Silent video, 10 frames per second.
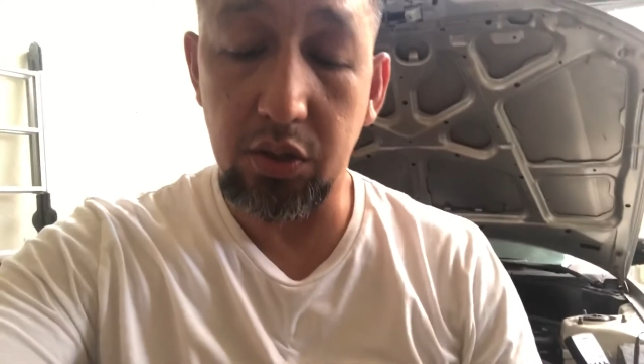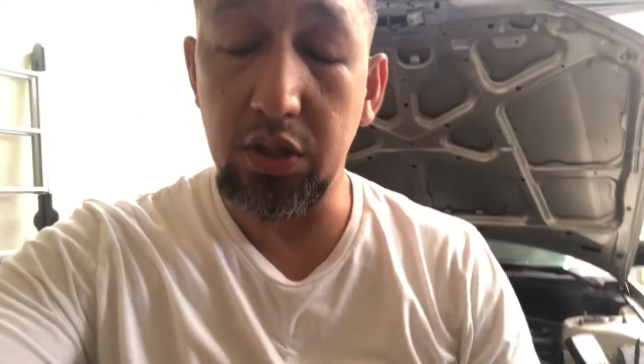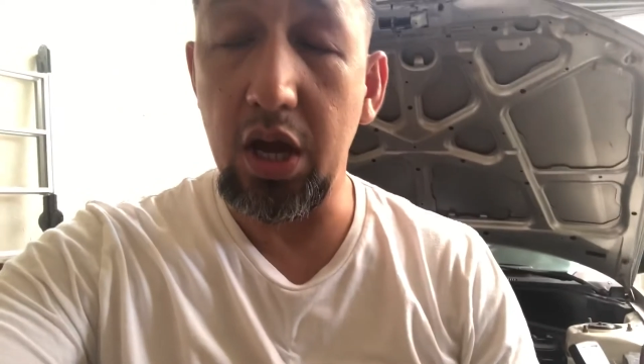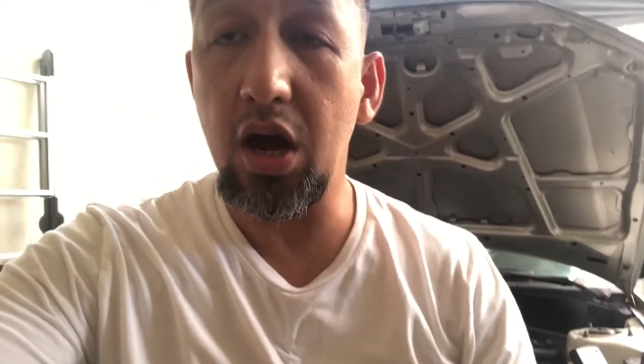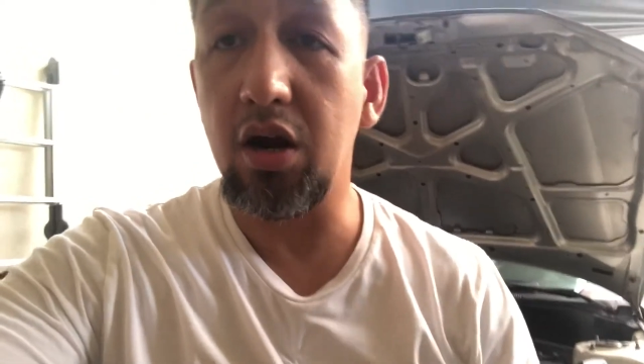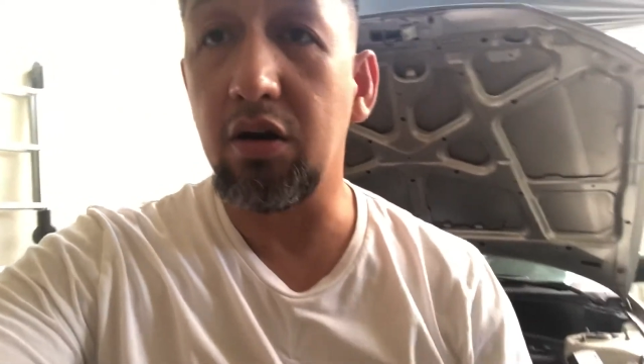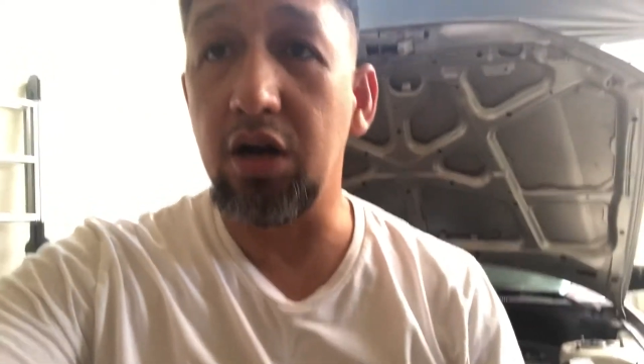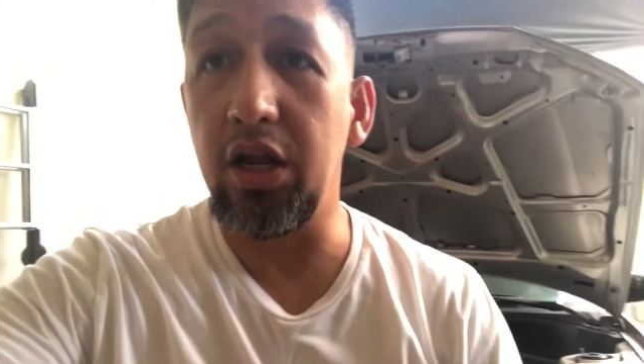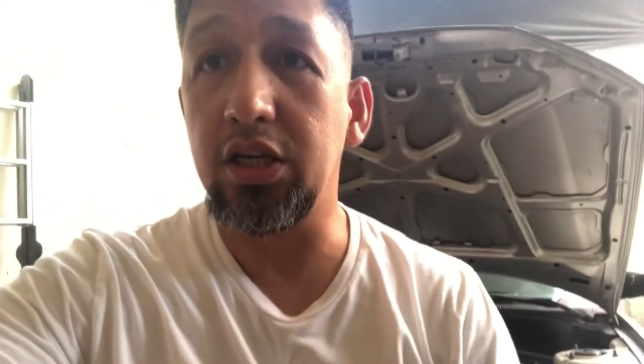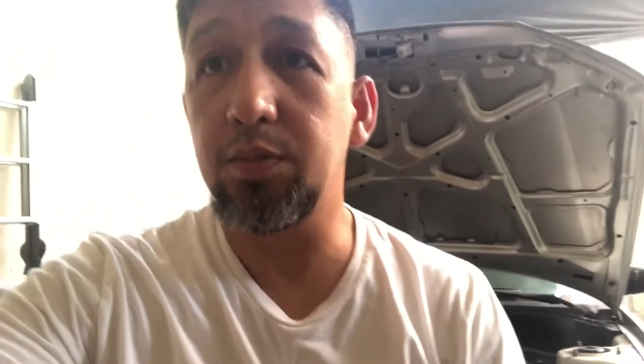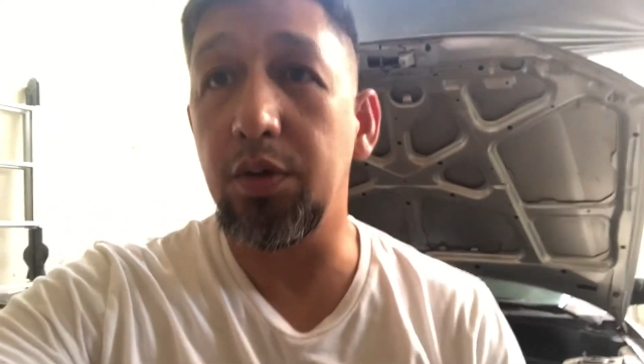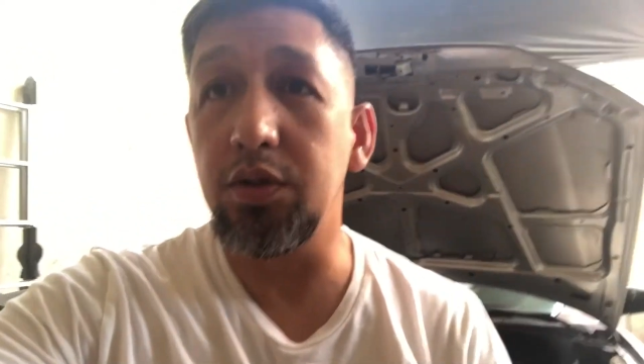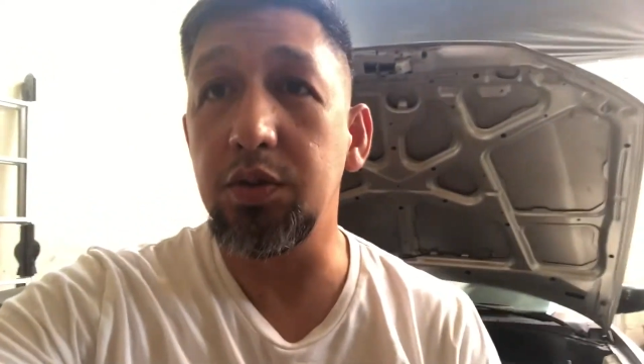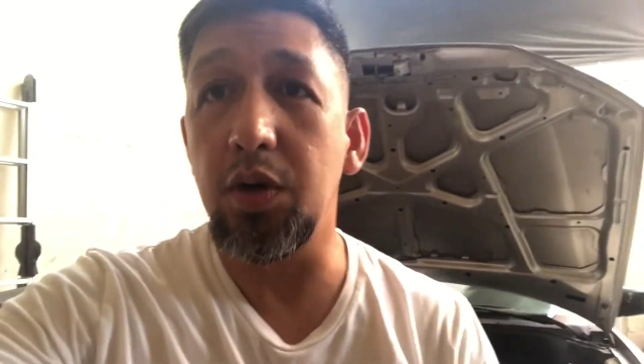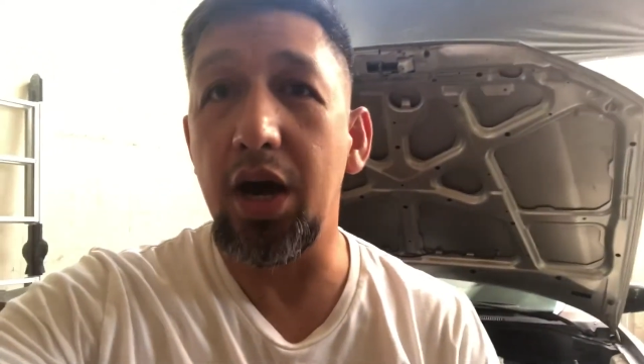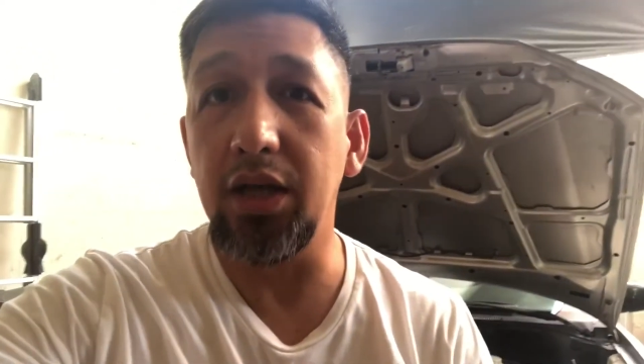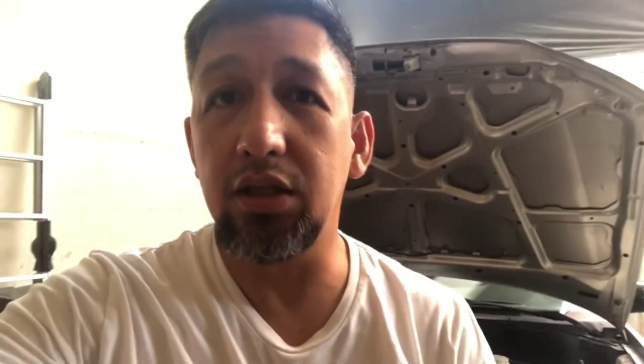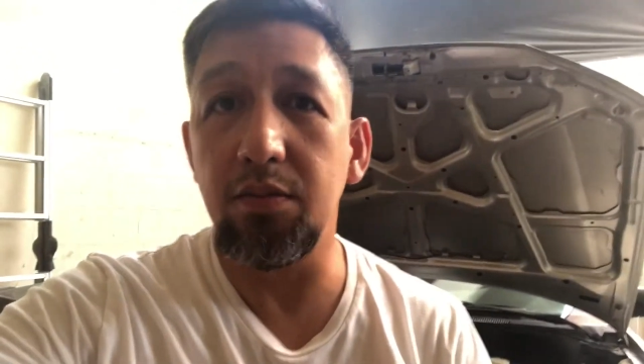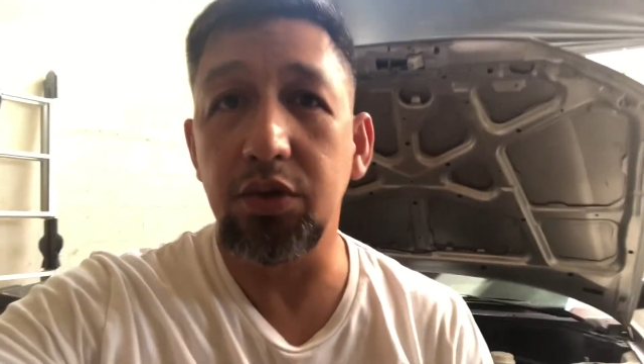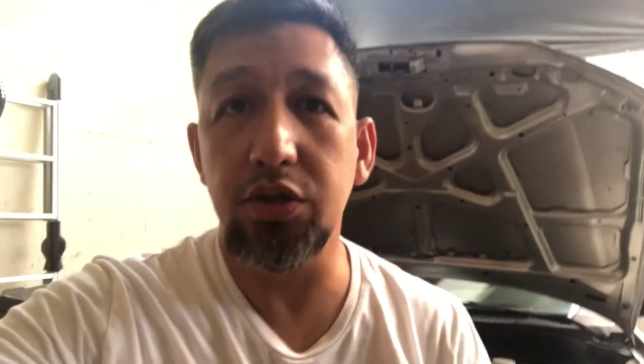they are really exposed to high
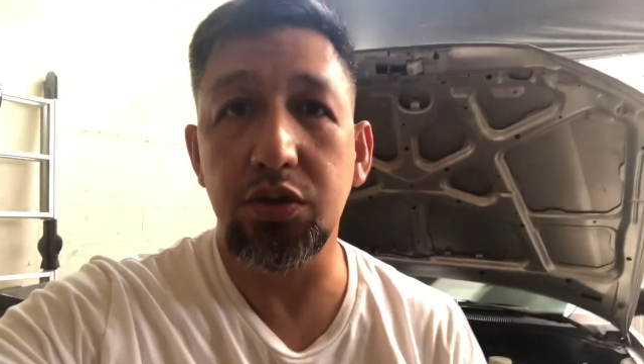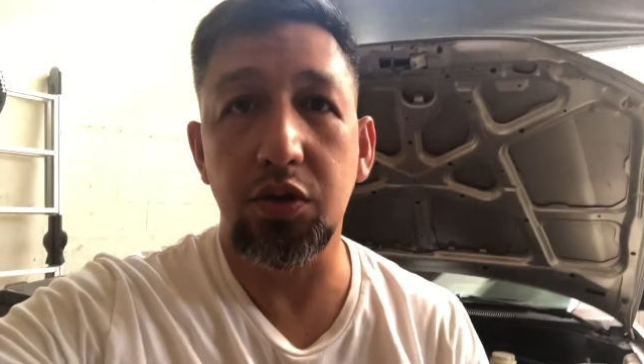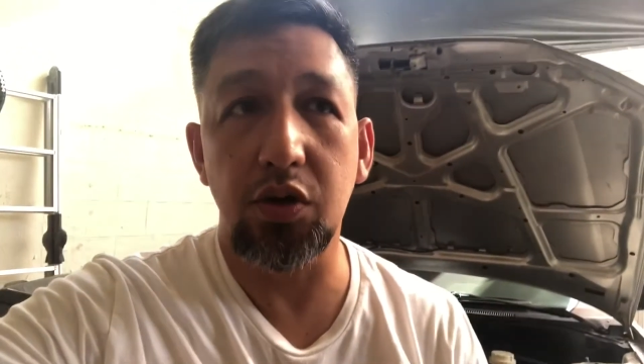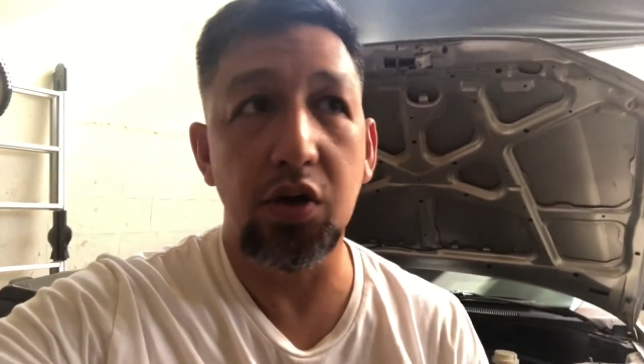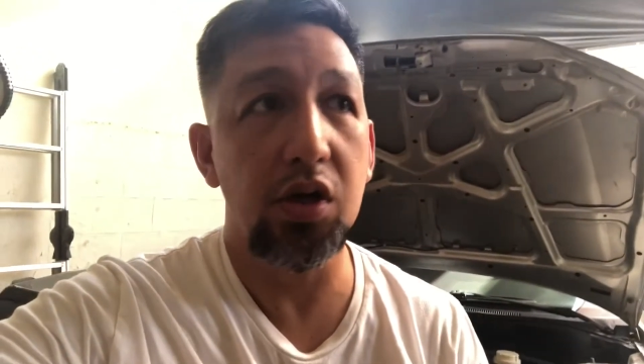temperature.